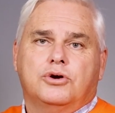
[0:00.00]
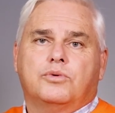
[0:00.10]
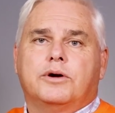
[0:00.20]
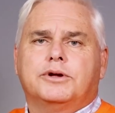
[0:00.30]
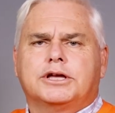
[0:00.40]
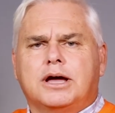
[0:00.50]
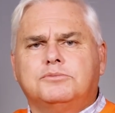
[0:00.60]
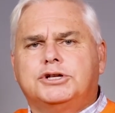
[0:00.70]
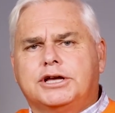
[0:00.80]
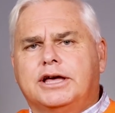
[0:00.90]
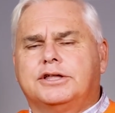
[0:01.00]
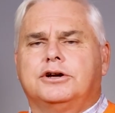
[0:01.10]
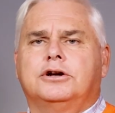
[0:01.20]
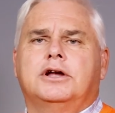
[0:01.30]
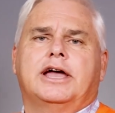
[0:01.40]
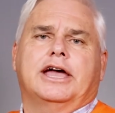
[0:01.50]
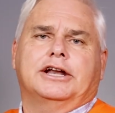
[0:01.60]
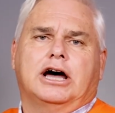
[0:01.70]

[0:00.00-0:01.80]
where we come together and